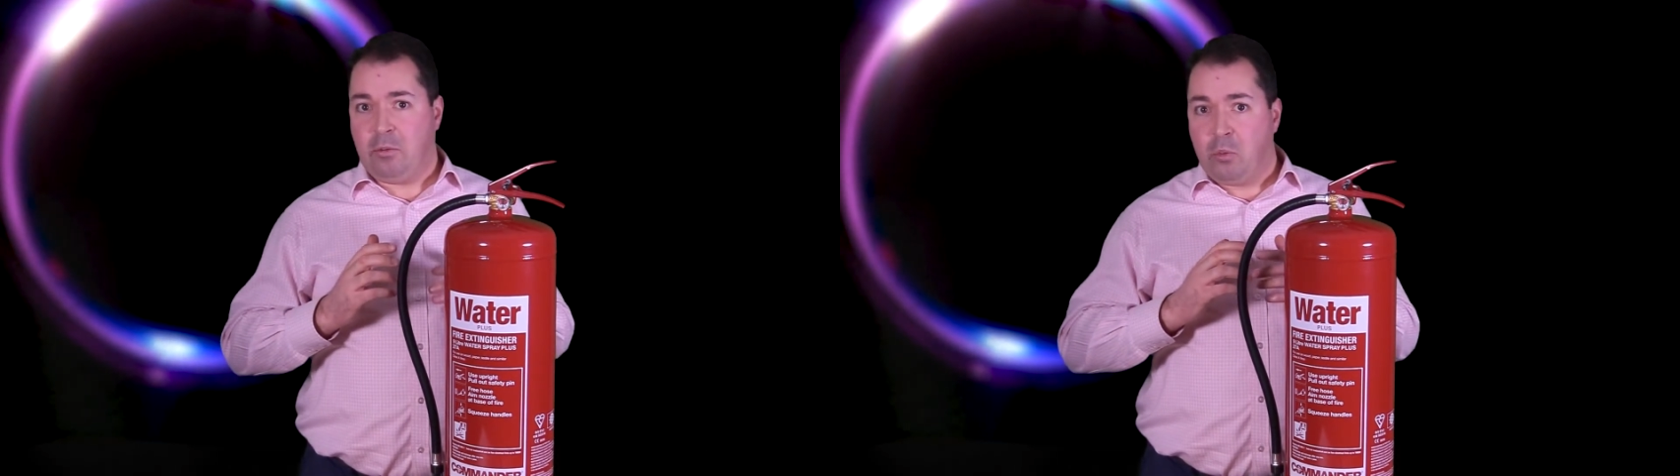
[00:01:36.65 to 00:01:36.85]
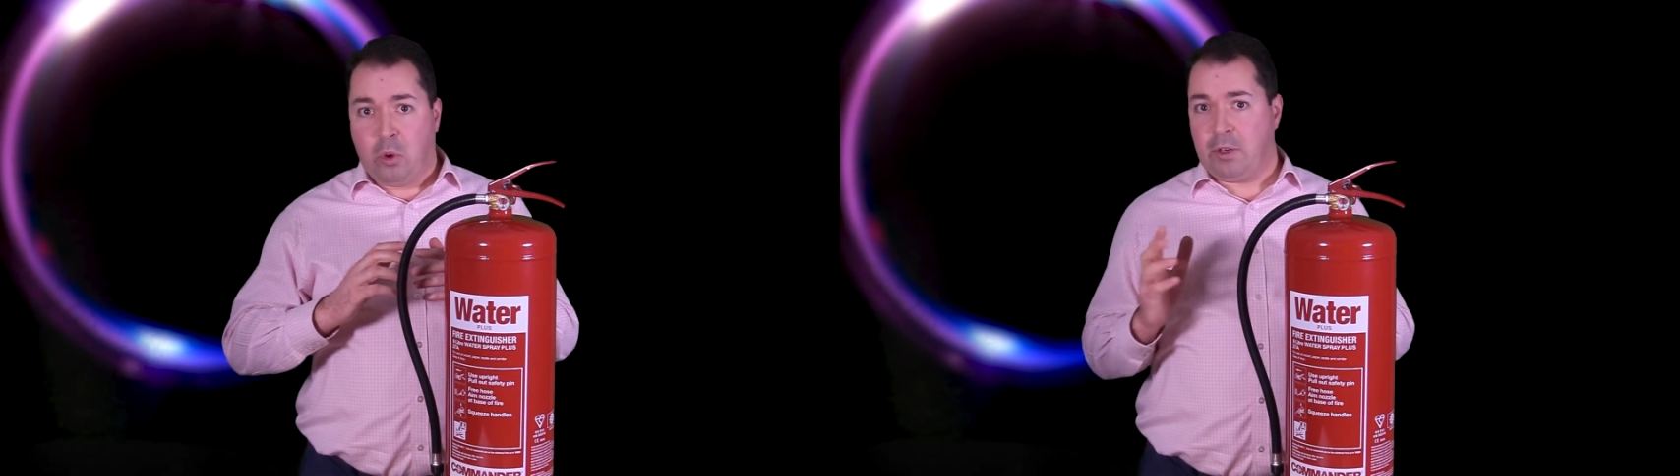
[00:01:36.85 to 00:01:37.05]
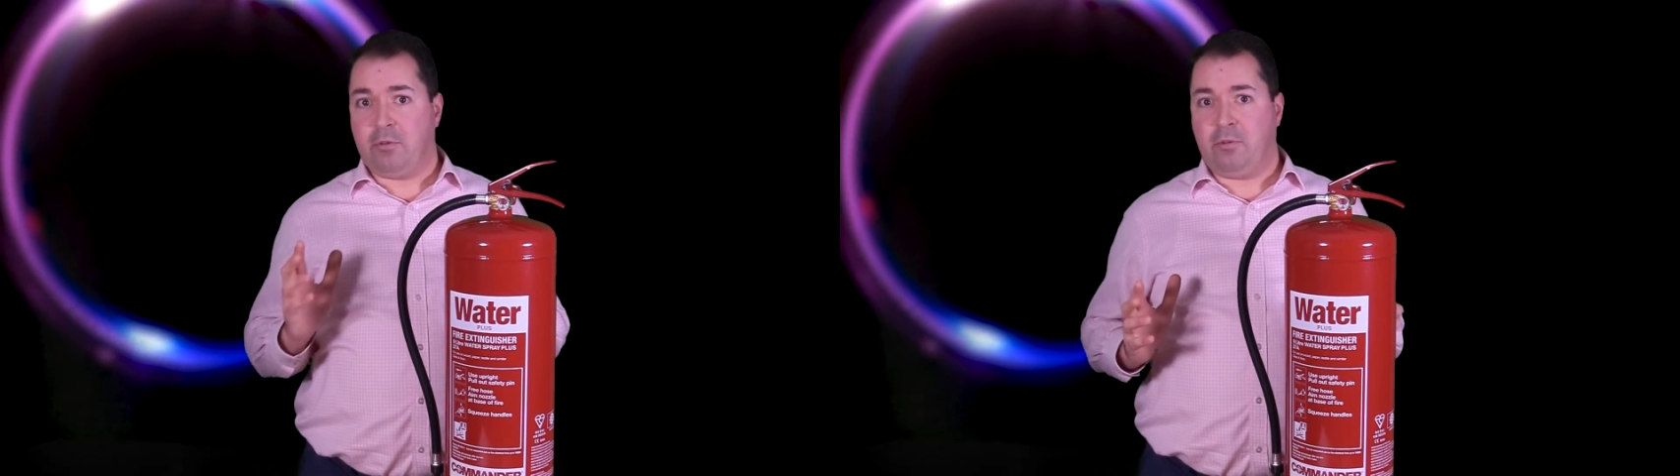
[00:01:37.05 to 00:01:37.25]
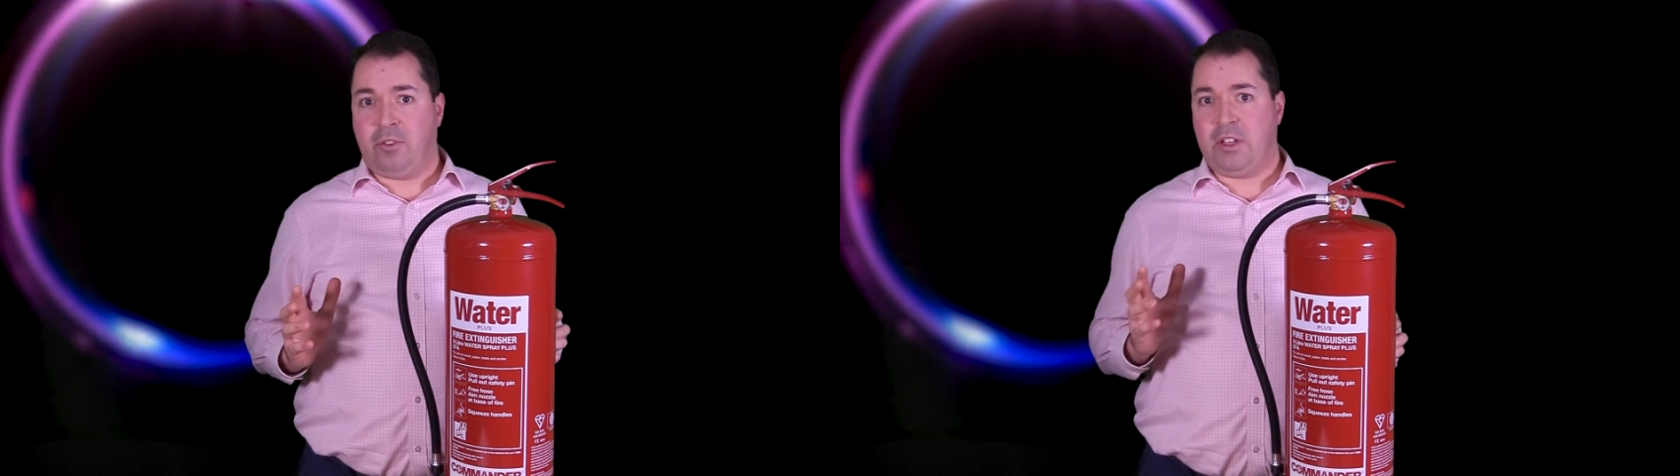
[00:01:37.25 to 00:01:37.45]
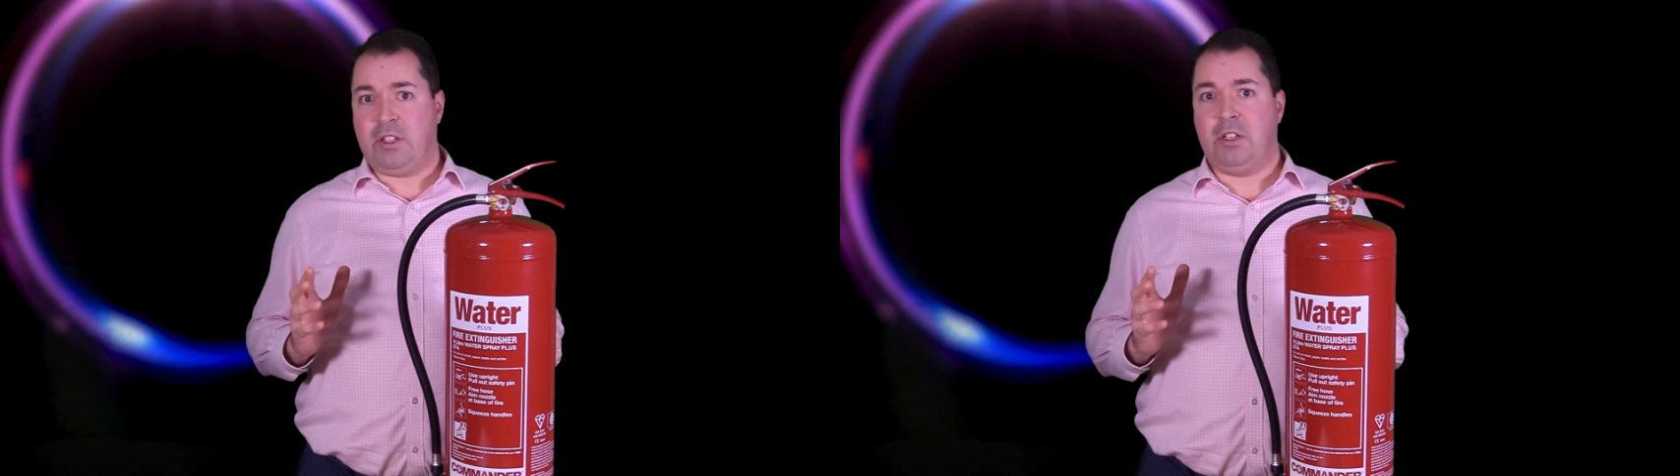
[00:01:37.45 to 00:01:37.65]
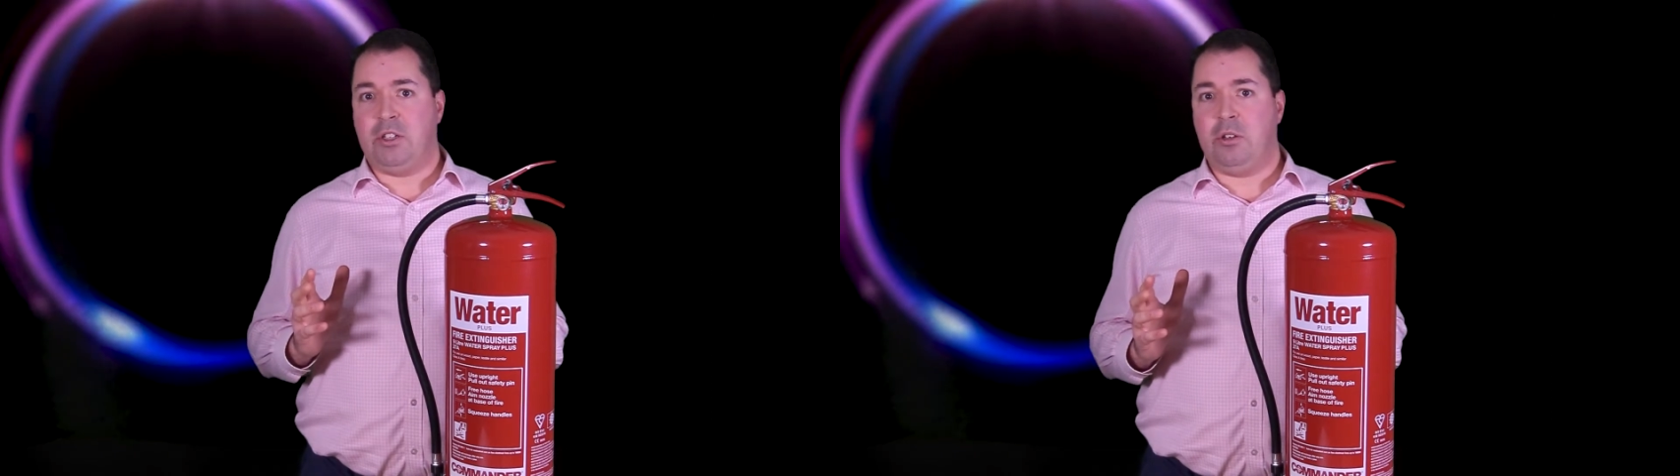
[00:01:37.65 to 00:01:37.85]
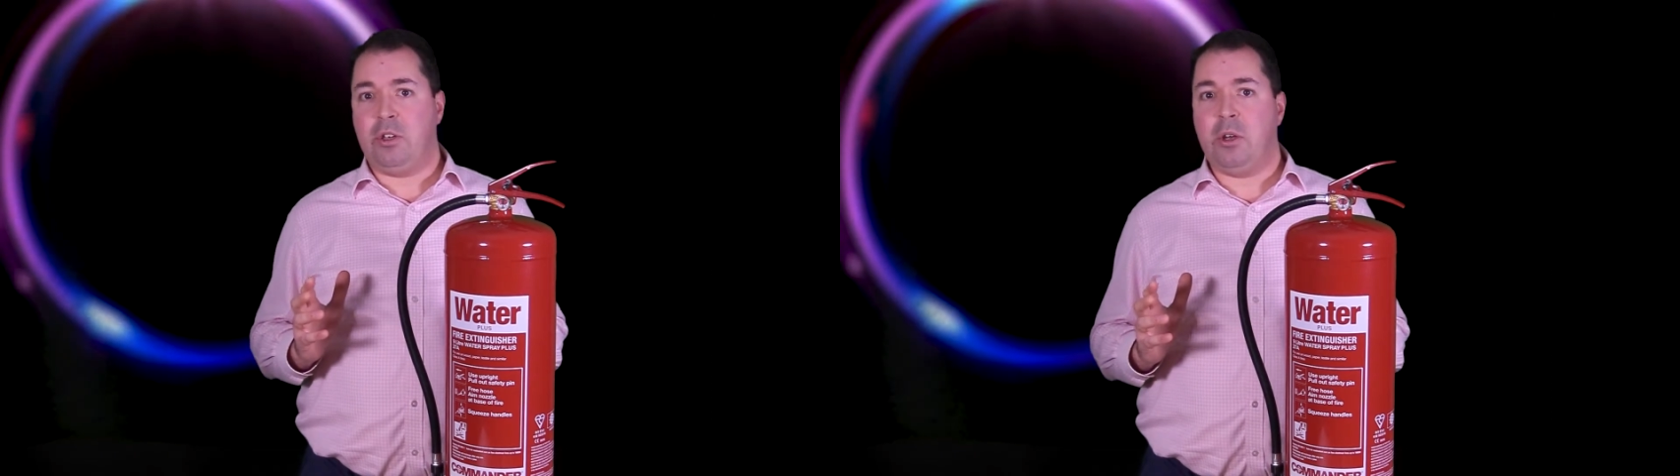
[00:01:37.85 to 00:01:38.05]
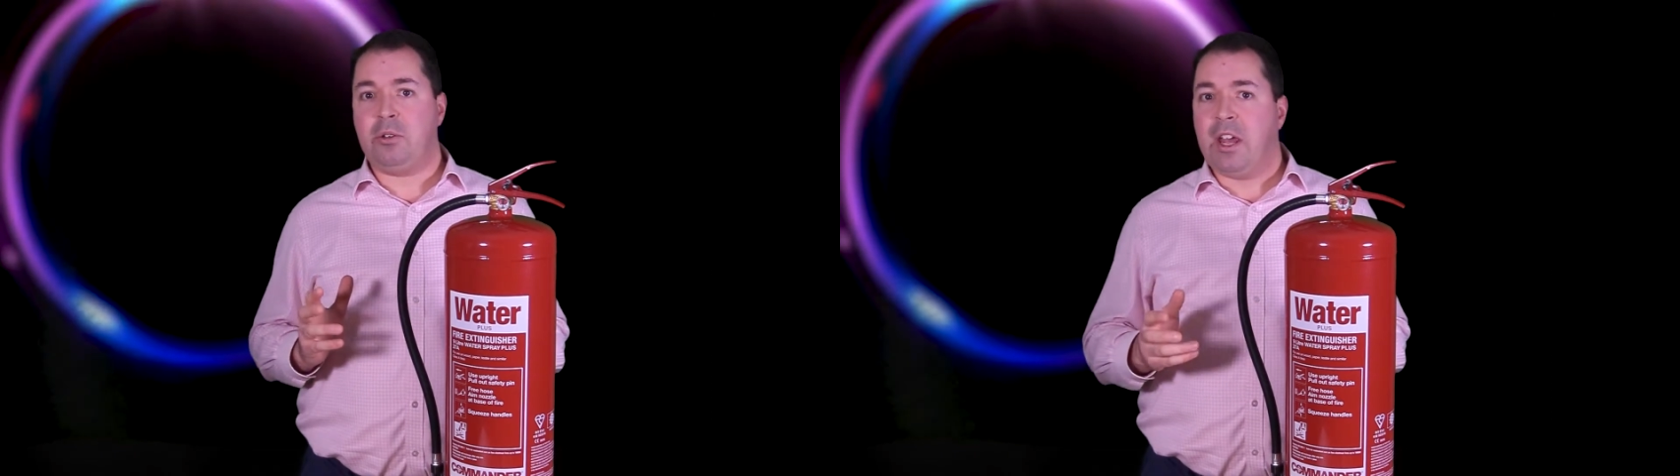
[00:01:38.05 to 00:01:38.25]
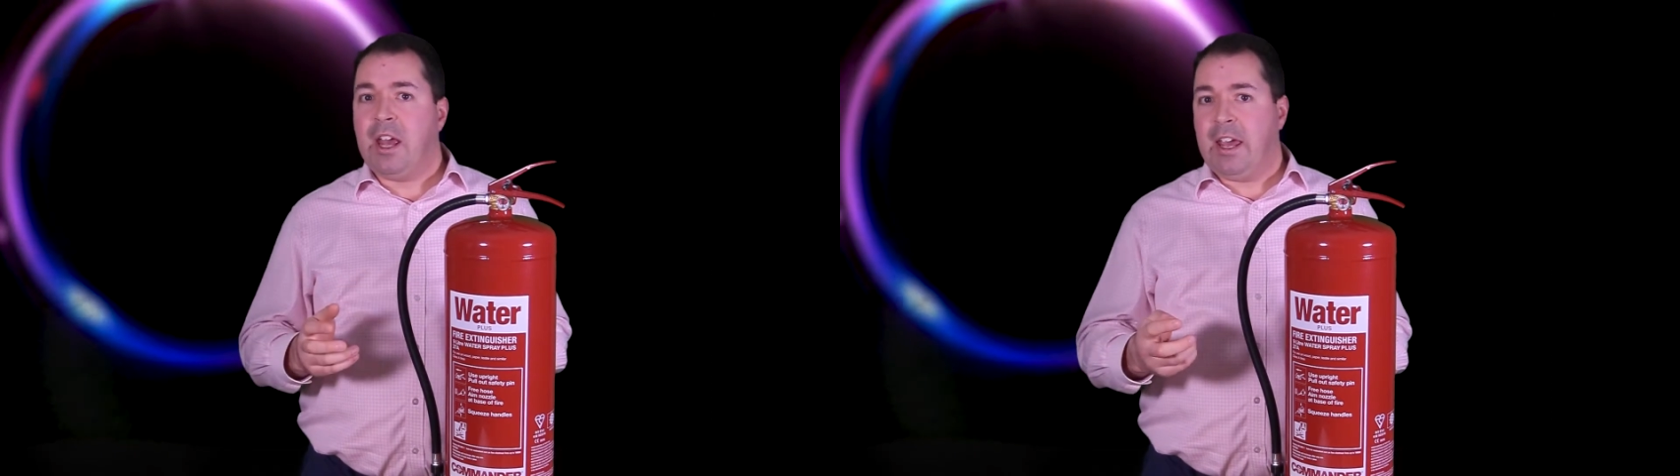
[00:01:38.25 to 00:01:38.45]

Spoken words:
what fixings you use,